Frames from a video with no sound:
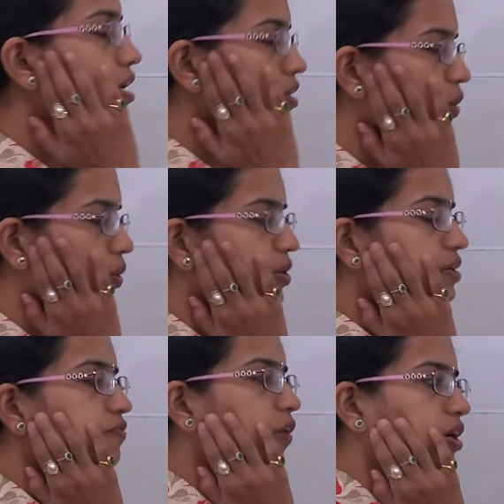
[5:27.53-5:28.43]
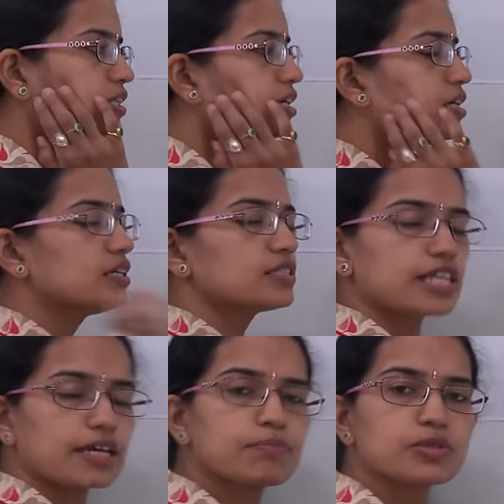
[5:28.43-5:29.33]
court for the
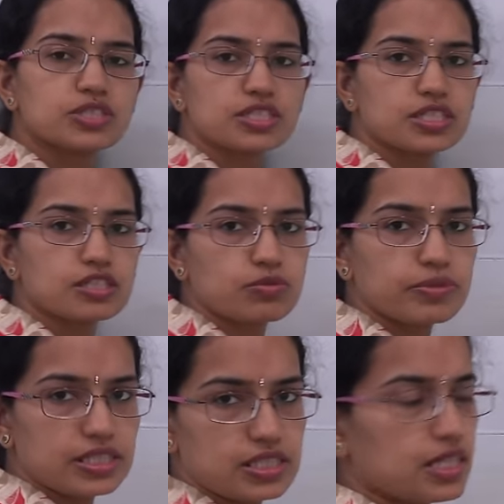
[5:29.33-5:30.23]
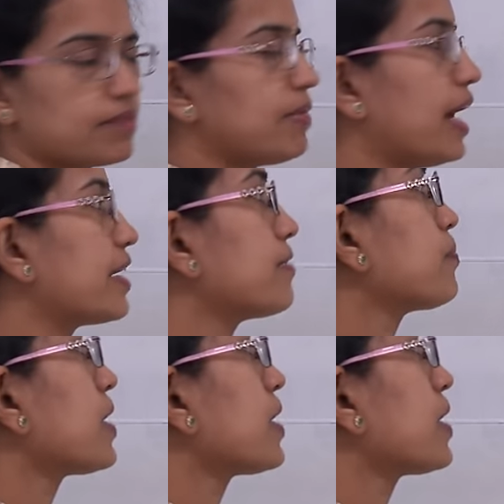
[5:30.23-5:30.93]
same procedure to be streamlined.